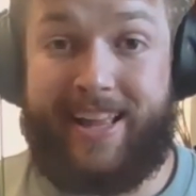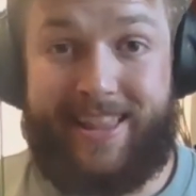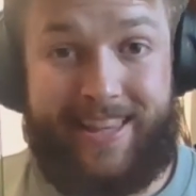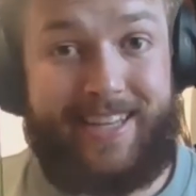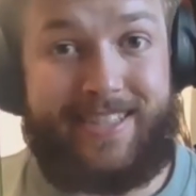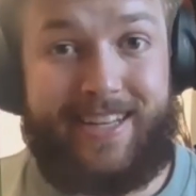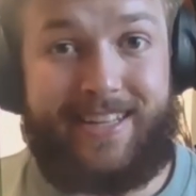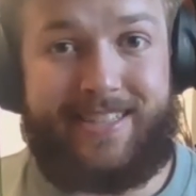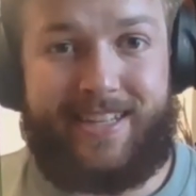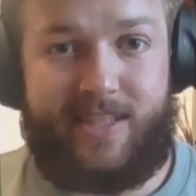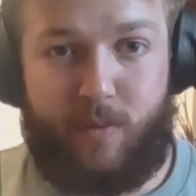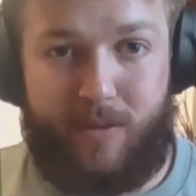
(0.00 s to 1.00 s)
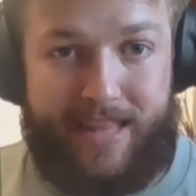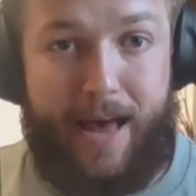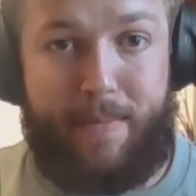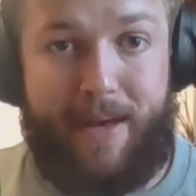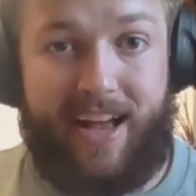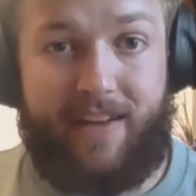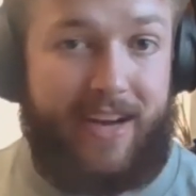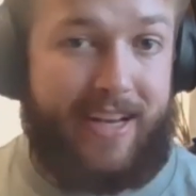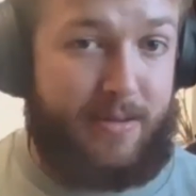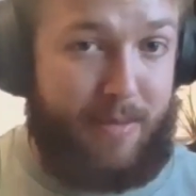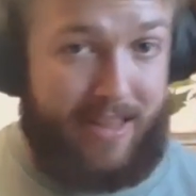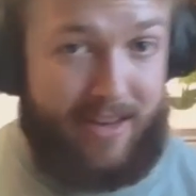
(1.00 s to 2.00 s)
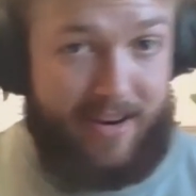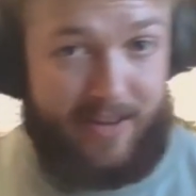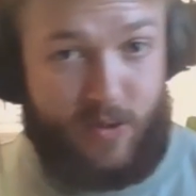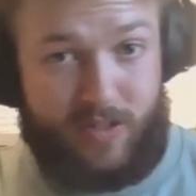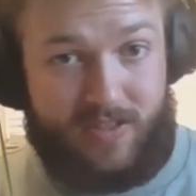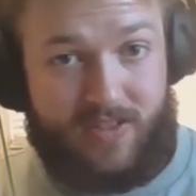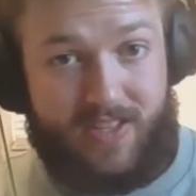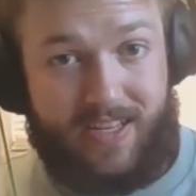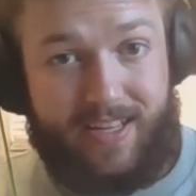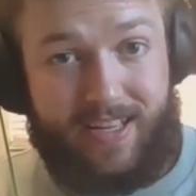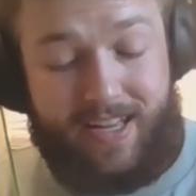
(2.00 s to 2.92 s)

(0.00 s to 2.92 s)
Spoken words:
in this instance with that bag of ice back there, as you can see.